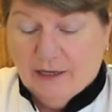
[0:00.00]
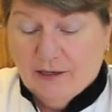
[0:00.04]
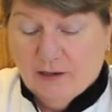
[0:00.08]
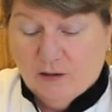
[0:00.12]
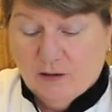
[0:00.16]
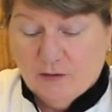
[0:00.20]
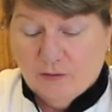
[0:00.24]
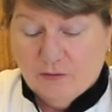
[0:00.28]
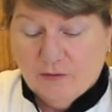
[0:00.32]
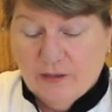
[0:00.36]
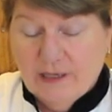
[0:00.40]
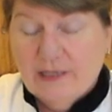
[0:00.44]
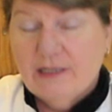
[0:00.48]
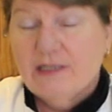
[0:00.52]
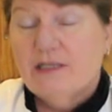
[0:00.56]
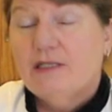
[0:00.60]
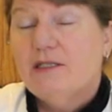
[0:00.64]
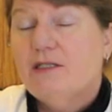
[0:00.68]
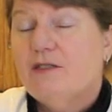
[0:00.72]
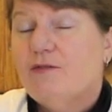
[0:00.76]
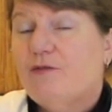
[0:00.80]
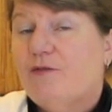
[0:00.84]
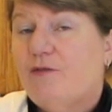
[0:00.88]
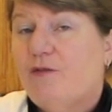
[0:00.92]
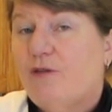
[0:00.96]
Now the
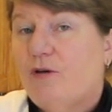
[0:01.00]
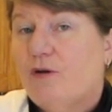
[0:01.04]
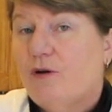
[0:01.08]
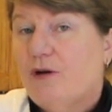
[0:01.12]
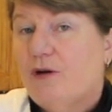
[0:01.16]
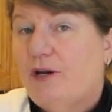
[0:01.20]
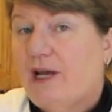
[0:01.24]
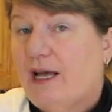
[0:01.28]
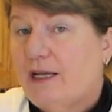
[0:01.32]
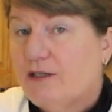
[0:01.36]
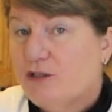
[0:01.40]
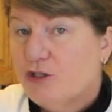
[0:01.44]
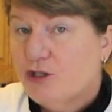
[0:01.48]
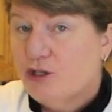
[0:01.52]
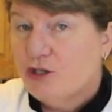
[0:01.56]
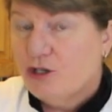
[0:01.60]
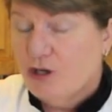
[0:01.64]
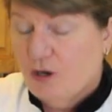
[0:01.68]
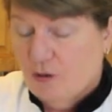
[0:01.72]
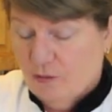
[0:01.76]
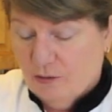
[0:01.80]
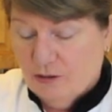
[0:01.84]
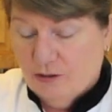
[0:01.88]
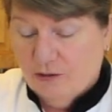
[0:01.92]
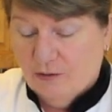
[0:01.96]
reasons for not
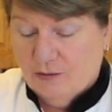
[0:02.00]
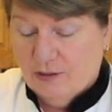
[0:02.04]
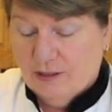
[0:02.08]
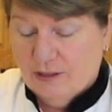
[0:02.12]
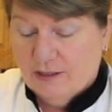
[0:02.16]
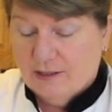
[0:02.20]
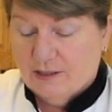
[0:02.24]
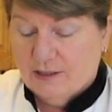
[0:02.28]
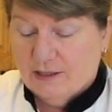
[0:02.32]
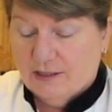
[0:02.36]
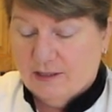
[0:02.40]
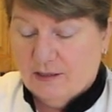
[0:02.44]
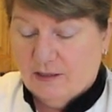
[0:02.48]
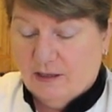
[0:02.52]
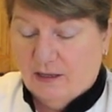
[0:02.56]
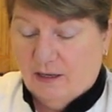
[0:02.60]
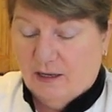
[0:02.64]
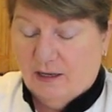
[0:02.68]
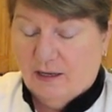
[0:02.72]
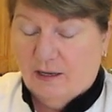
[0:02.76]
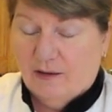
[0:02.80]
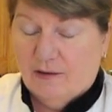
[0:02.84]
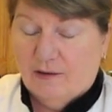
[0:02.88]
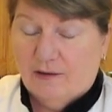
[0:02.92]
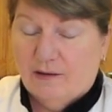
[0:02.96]
showing you this
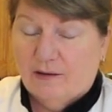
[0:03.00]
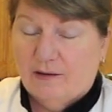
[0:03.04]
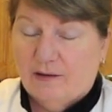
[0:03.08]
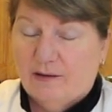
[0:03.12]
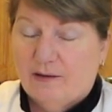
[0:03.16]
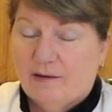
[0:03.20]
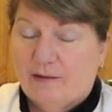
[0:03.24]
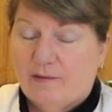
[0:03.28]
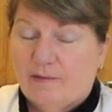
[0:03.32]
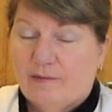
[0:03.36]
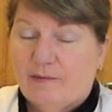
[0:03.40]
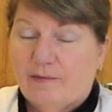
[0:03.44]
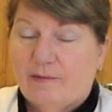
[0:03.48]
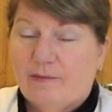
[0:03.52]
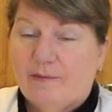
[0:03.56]
uh,